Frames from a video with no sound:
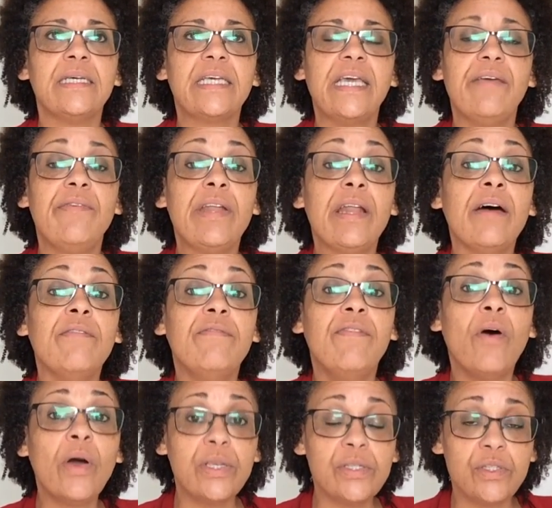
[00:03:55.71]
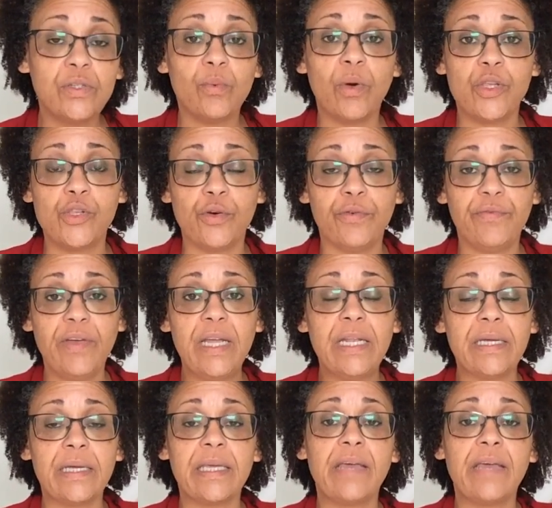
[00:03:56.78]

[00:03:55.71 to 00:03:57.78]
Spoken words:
giving a voice to what you're feeling,